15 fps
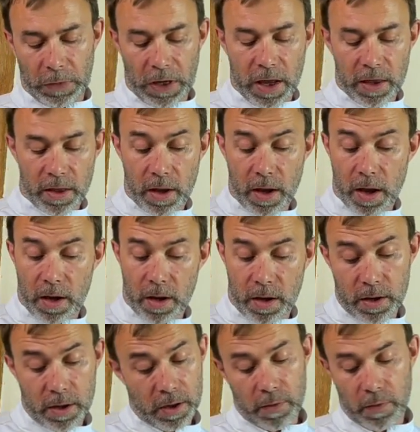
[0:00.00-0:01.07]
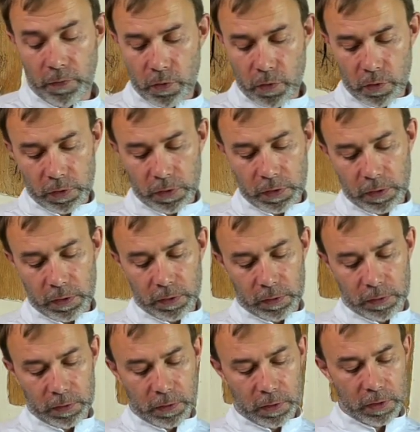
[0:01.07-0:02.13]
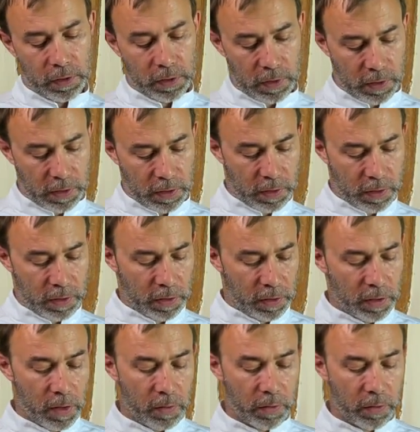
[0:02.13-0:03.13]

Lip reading: And of course, in our